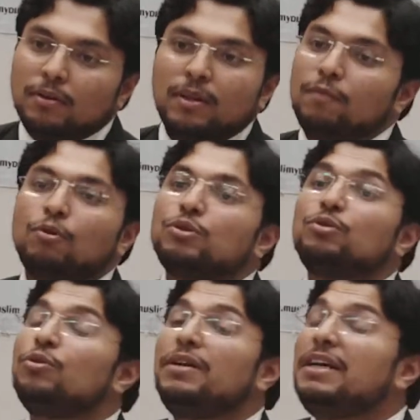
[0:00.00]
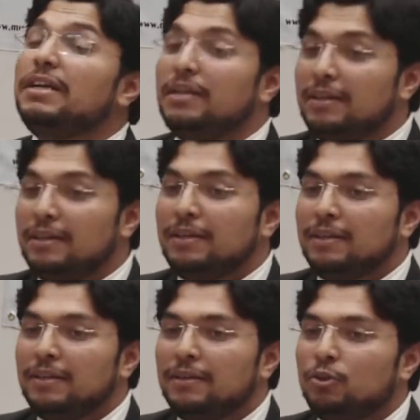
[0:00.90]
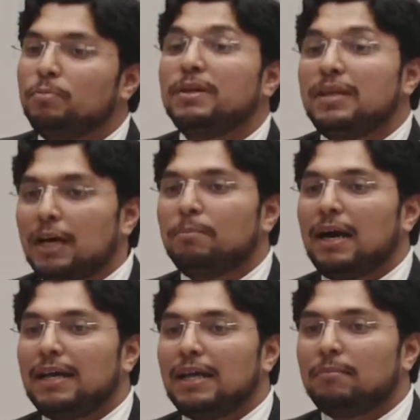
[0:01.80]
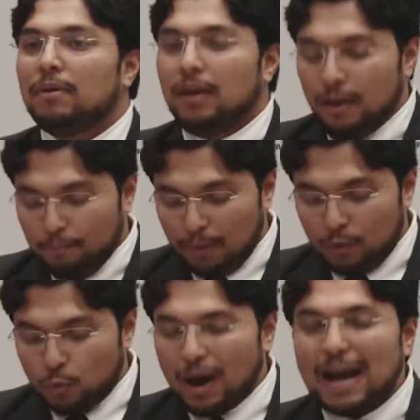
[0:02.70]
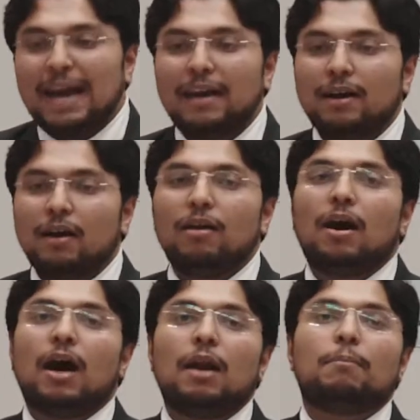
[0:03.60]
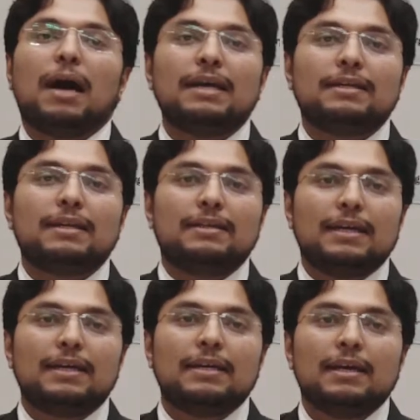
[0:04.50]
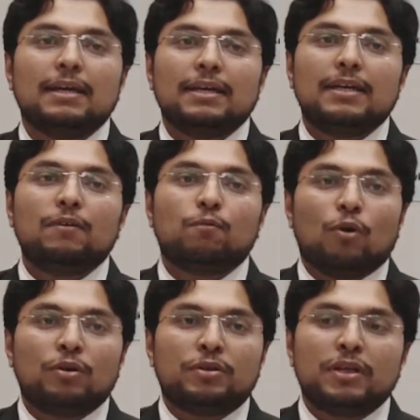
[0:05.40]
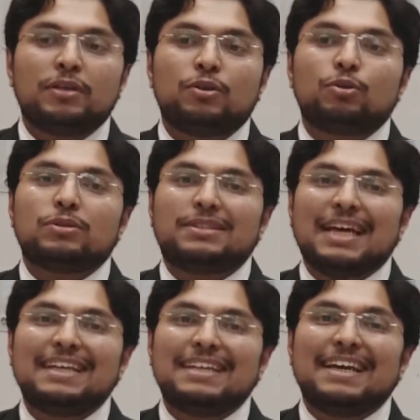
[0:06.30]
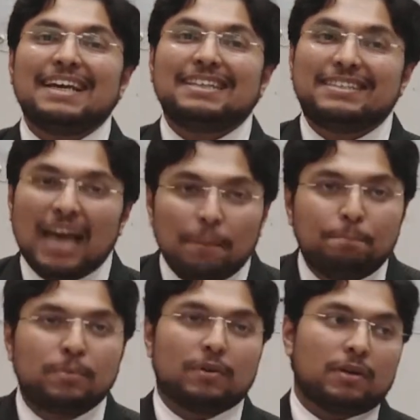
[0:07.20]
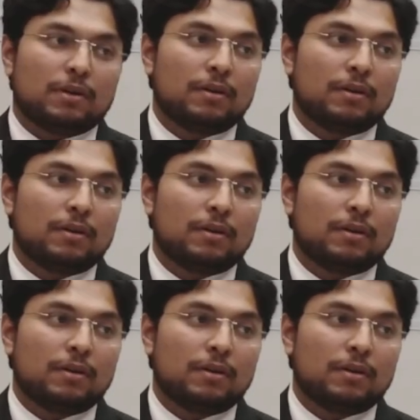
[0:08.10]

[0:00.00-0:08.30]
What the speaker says: There was no need to be done by Him. But why Allah Almighty did? He wanted to set an example